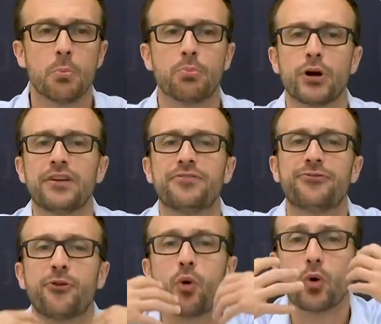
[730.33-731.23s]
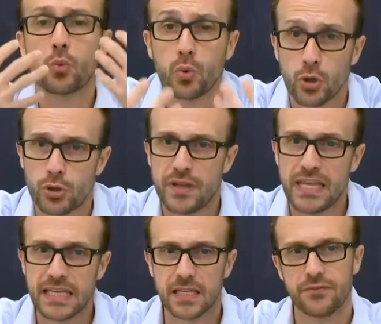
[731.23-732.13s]
bring forward
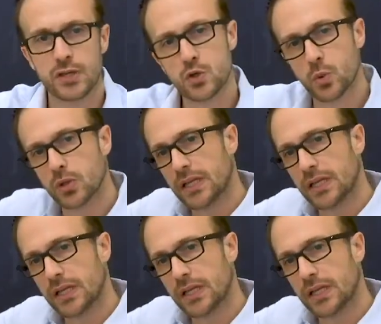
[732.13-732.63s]
the individual